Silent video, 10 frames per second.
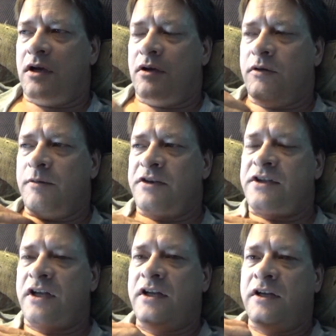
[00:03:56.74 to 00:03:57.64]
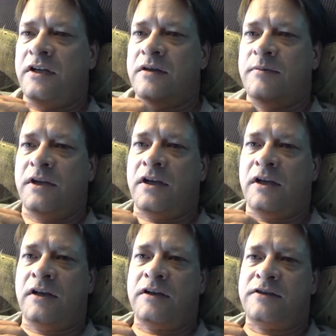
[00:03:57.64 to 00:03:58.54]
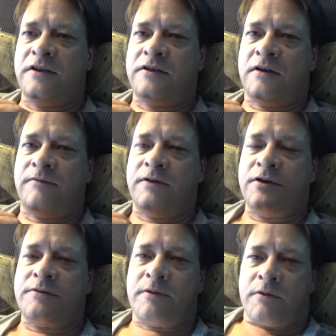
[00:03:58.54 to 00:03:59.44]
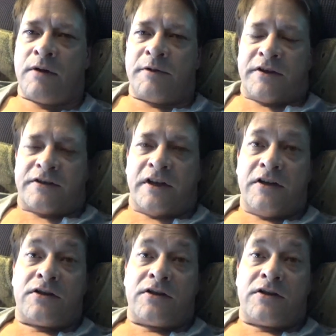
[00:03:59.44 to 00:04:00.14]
Remus said he needed to be king because he saw him first, but Romulus said he